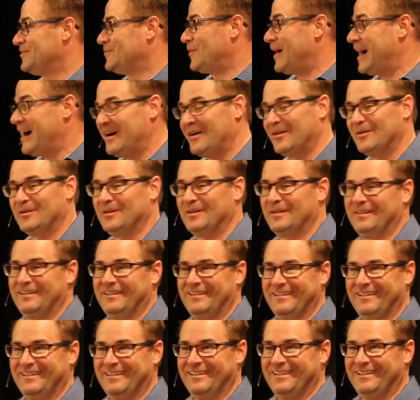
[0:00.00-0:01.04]
Wow.
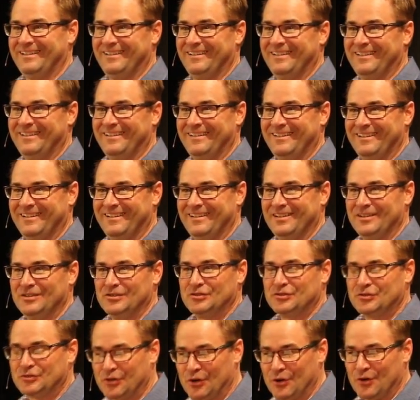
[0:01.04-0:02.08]

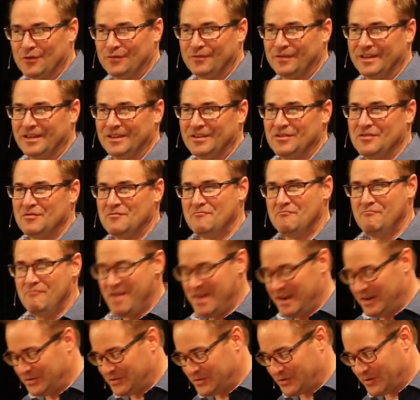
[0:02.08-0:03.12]
Serving,
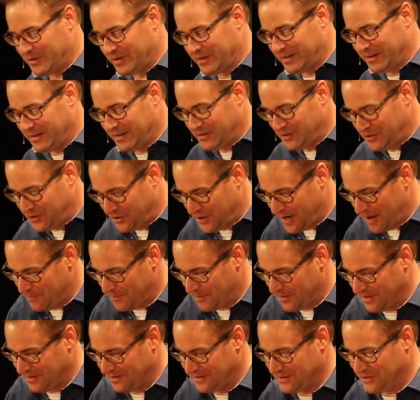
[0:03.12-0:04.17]
ministering,
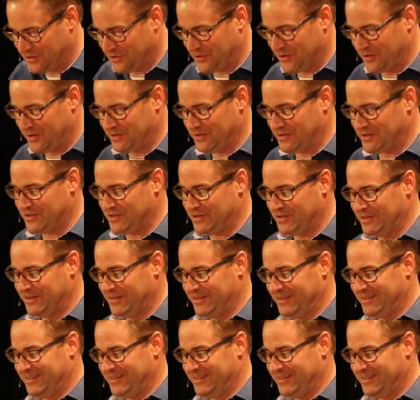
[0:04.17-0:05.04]
shepherding this church.